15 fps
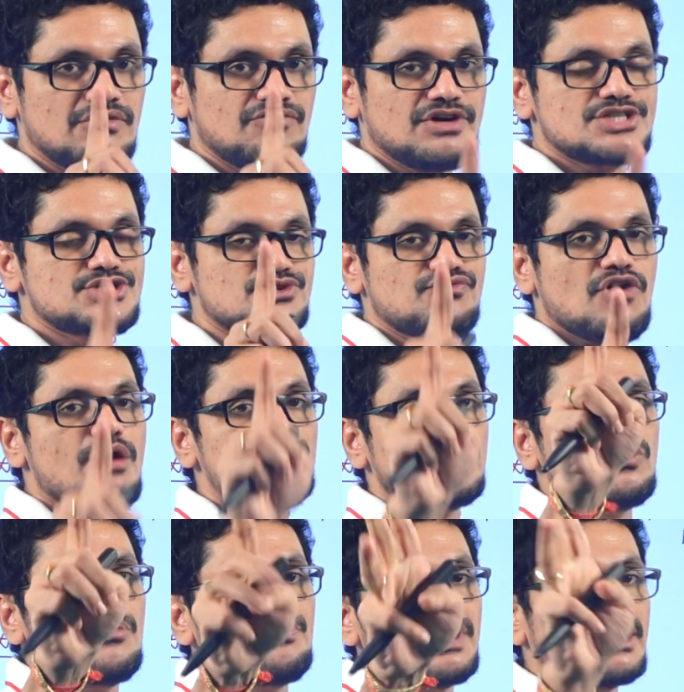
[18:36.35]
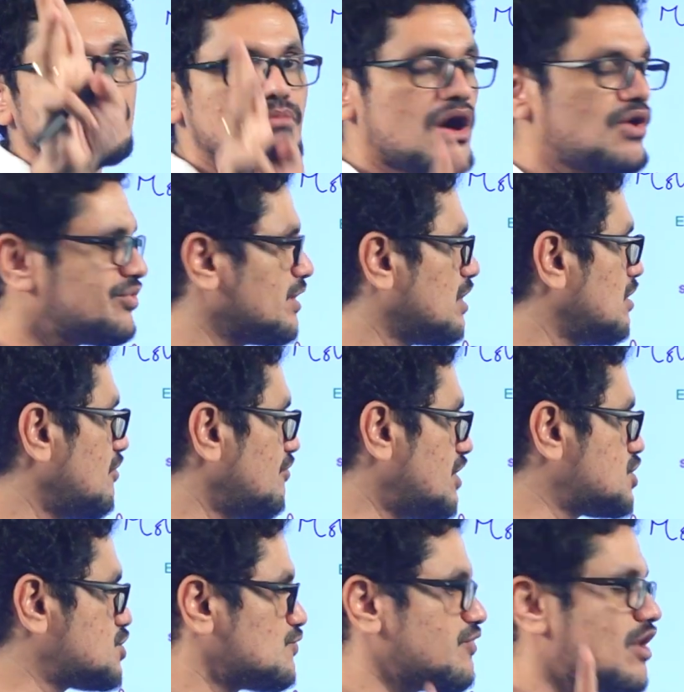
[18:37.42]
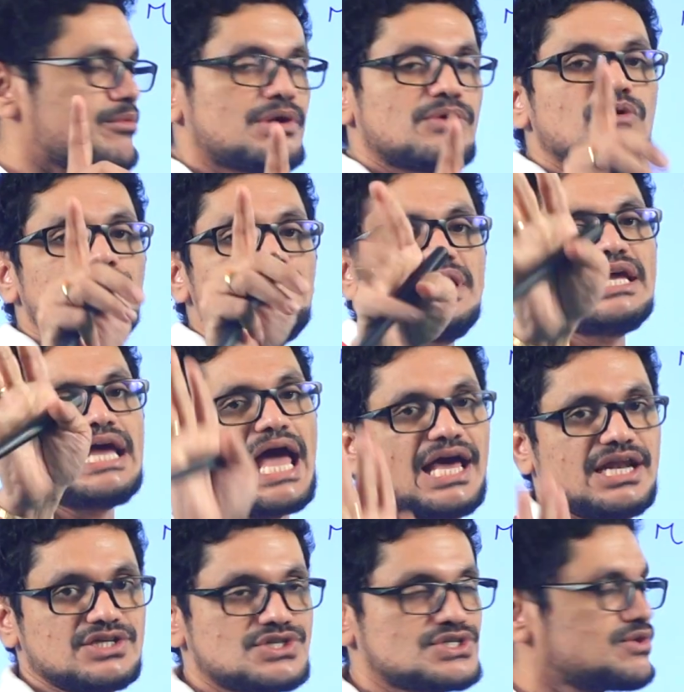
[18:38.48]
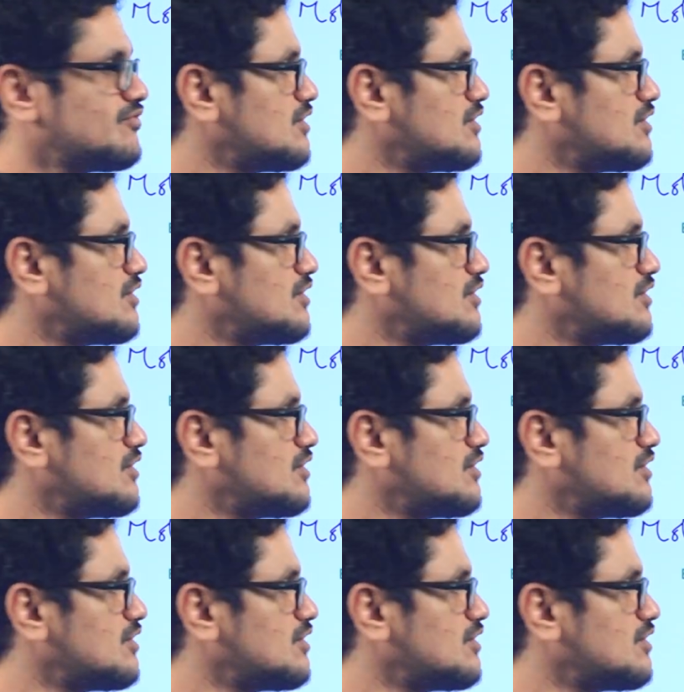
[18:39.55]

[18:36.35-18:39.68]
First formed opening mouth, first formed opening anus.